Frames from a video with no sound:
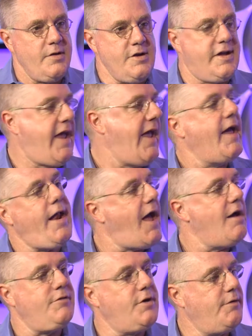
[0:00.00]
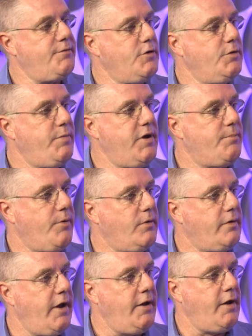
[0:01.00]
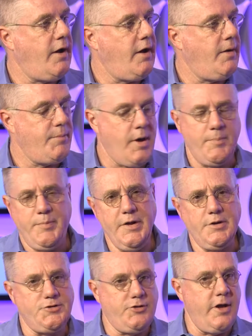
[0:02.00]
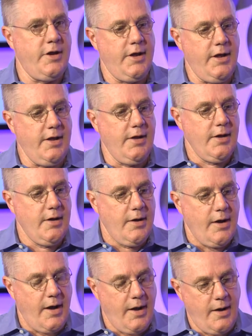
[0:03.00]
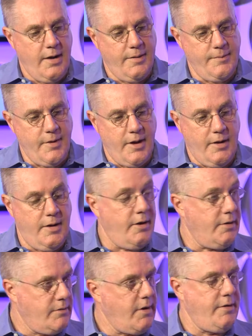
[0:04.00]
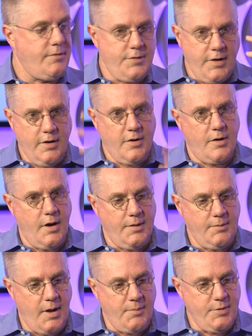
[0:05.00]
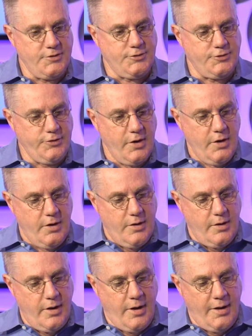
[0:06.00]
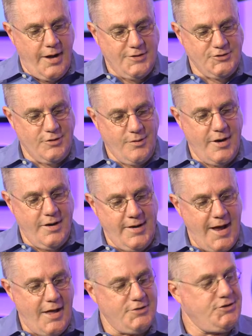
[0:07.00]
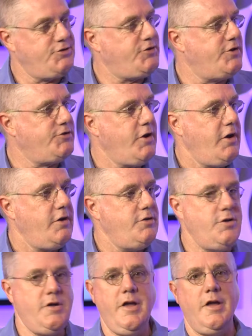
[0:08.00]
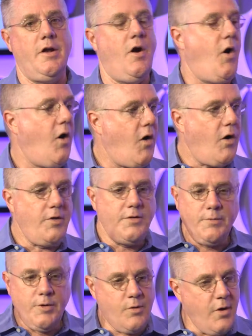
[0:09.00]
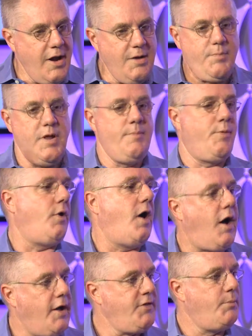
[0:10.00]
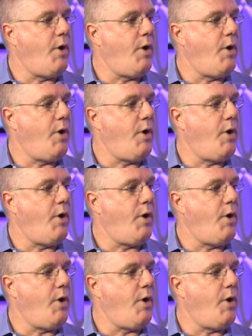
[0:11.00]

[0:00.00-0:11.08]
You can't have enough good people. And Peter Senge, a great thinker on business, has a great analogy. He says, you get all the great people on the